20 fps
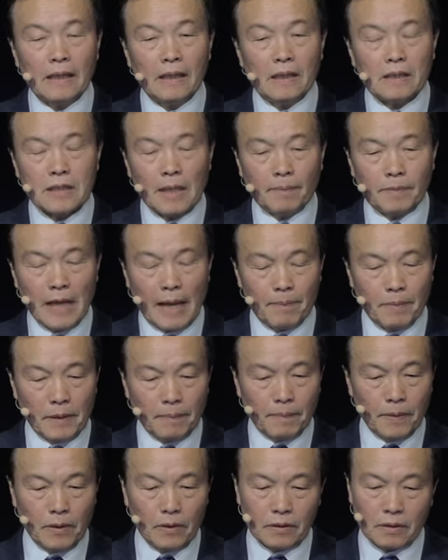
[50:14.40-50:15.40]
Sometimes
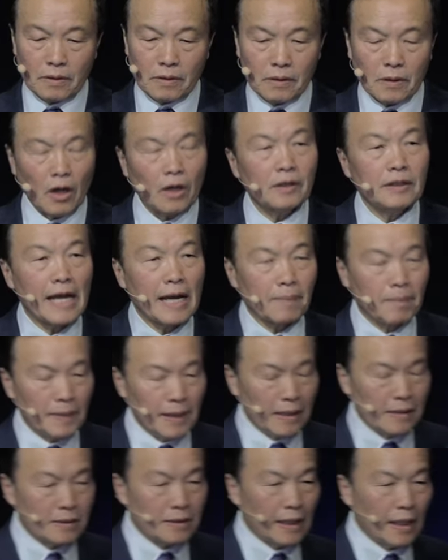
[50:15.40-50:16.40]
people contact me
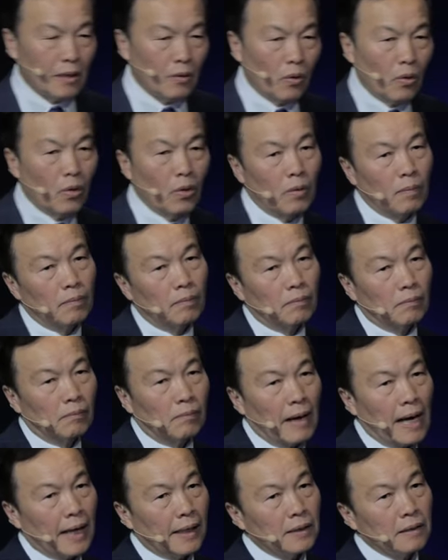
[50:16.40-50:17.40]
and say, oh,
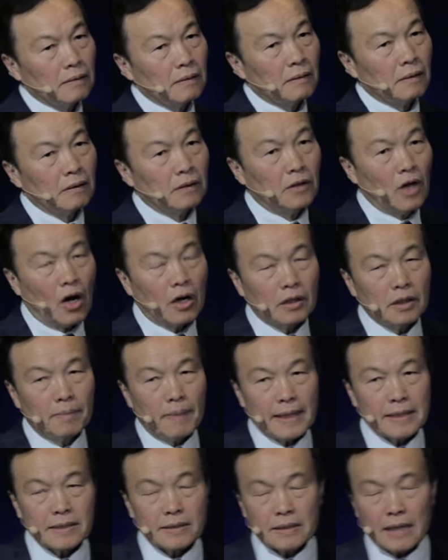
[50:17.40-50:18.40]
my daughter,
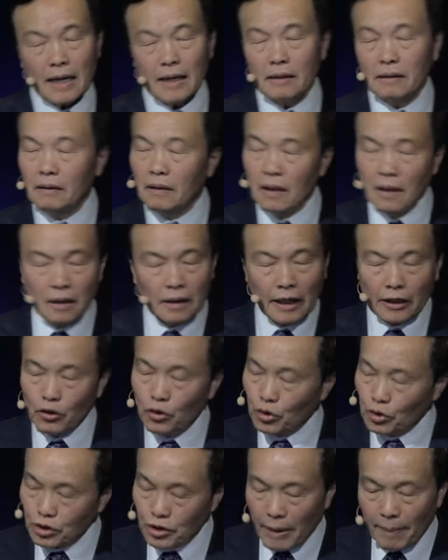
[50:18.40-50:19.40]
my son get
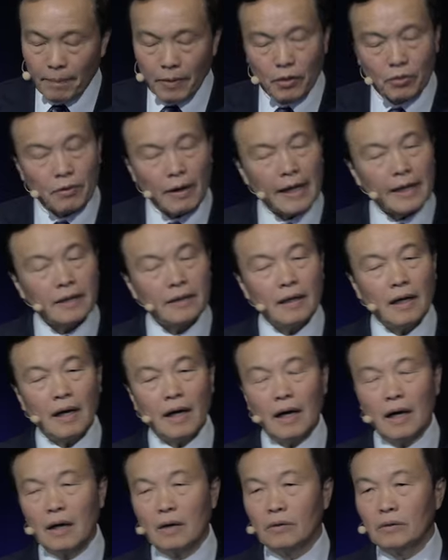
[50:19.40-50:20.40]
into trouble right
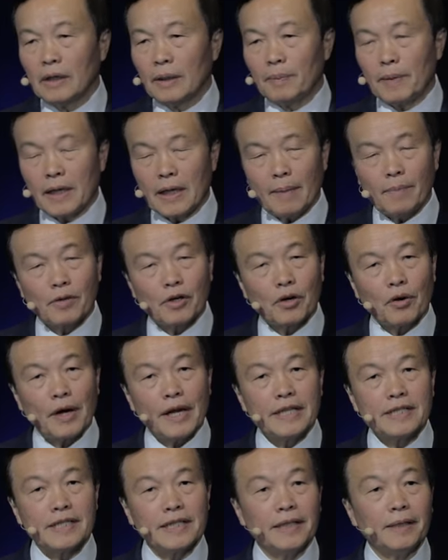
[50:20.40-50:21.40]
now. They become
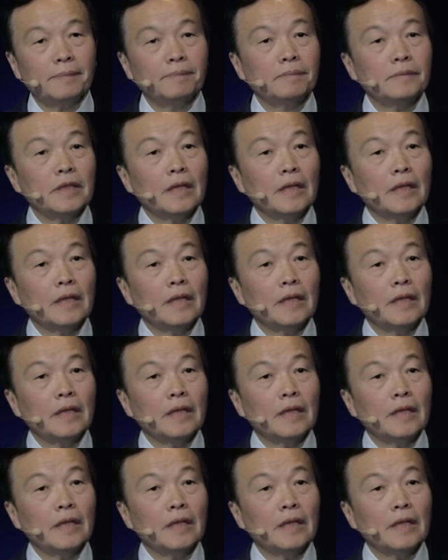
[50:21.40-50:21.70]
crazy.